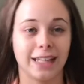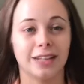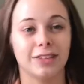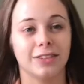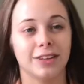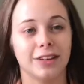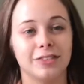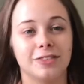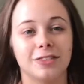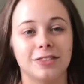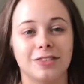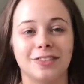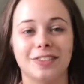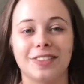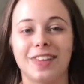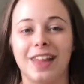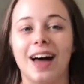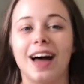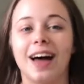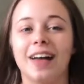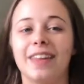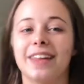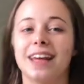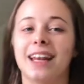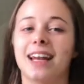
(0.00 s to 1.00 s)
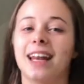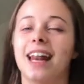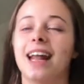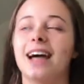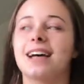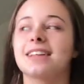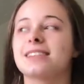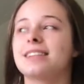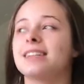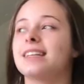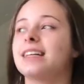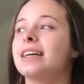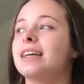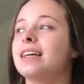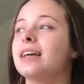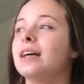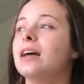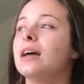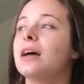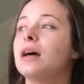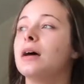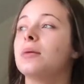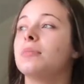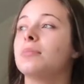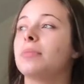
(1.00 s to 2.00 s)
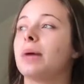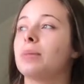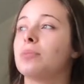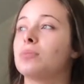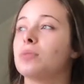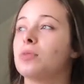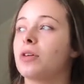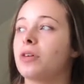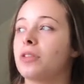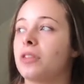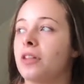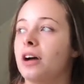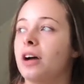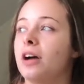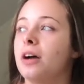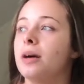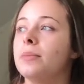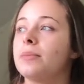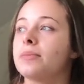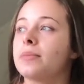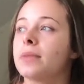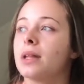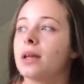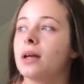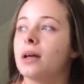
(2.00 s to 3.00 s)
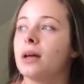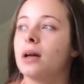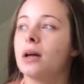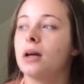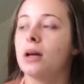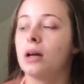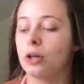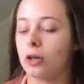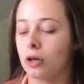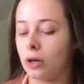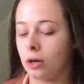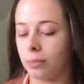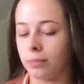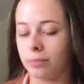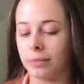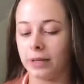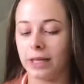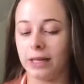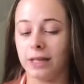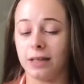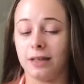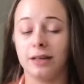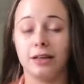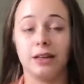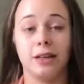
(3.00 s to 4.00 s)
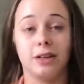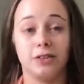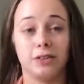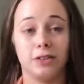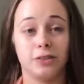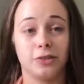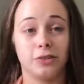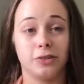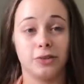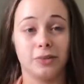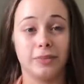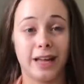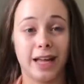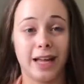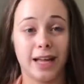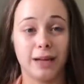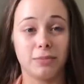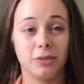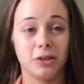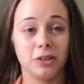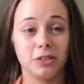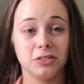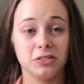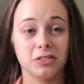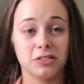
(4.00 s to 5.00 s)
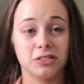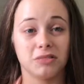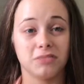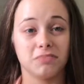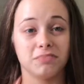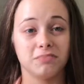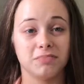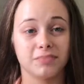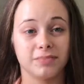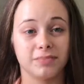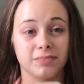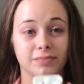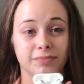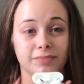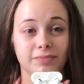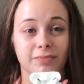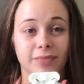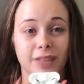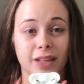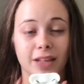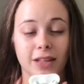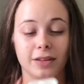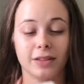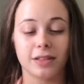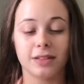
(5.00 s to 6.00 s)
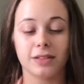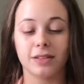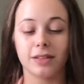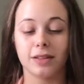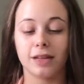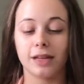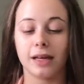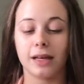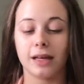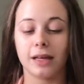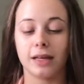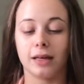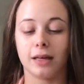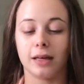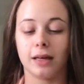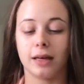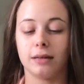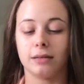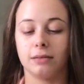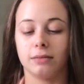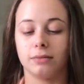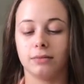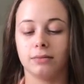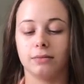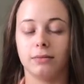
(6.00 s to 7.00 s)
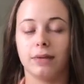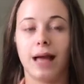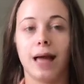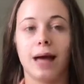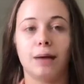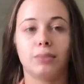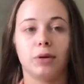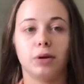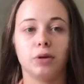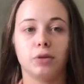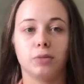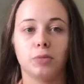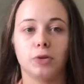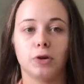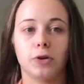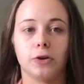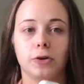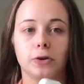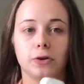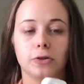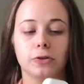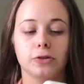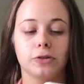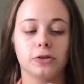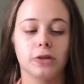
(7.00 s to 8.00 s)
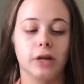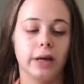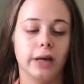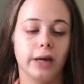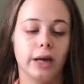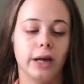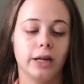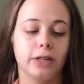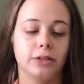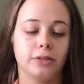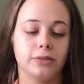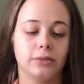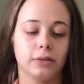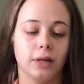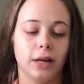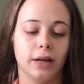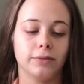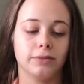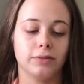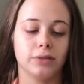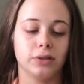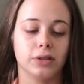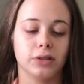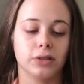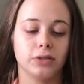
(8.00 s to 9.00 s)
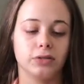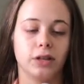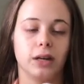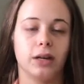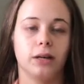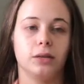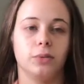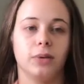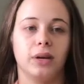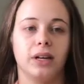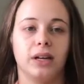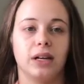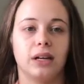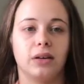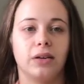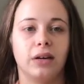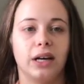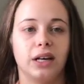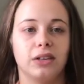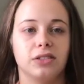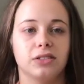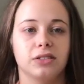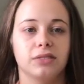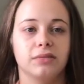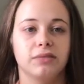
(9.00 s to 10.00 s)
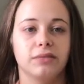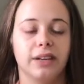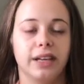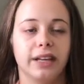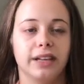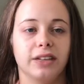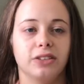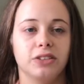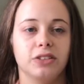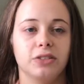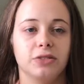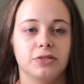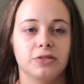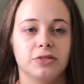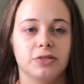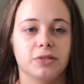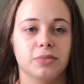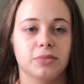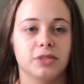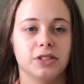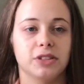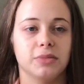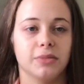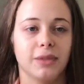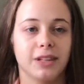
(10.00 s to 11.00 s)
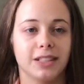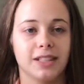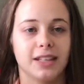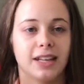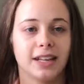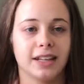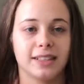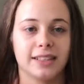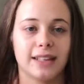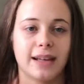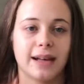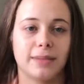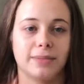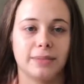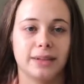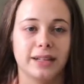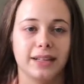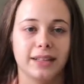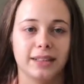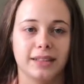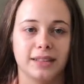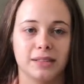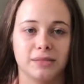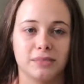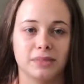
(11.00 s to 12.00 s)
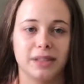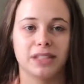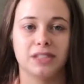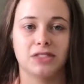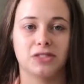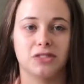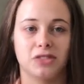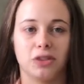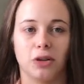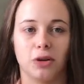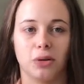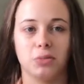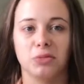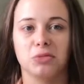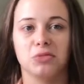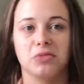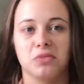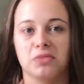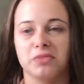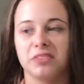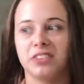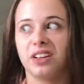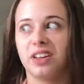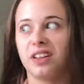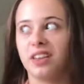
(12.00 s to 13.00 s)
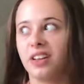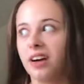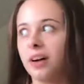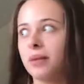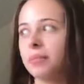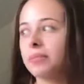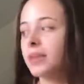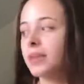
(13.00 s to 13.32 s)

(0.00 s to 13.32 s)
grateful for that. And then lastly, my brother got me some AirPods. These are the AirPod Pros. I'm still trying to work out how to like use them because you're meant to like tap it and it's meant to stop or something like that.